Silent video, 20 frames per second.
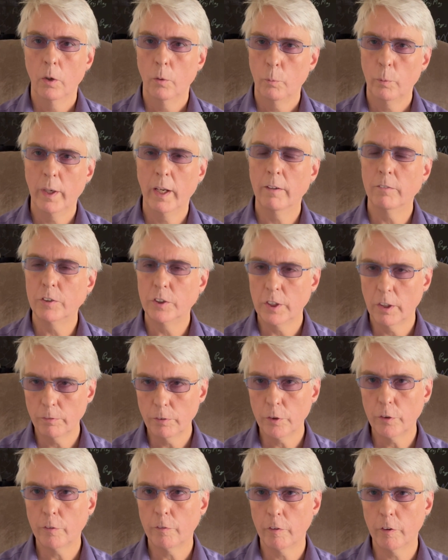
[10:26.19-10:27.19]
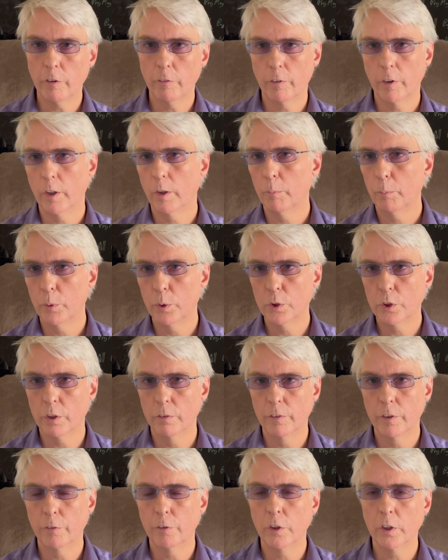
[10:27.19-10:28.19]
We have several different developers of
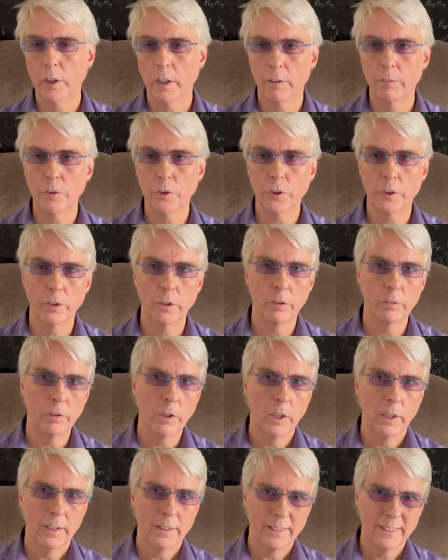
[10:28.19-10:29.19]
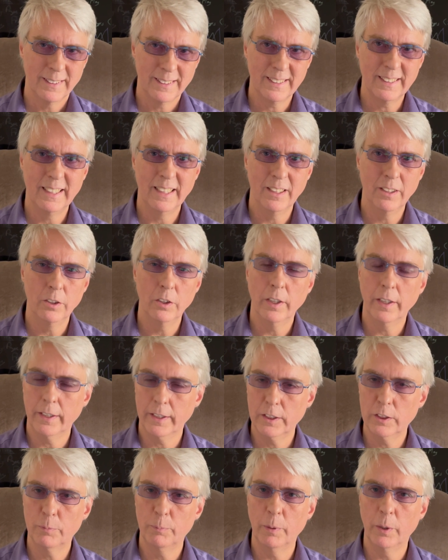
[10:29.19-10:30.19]
different levels of skill and
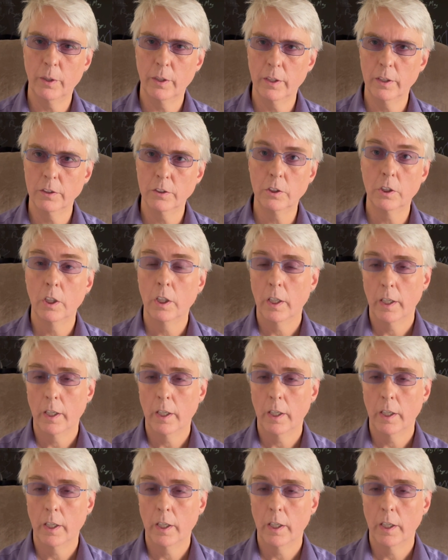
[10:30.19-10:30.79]
experience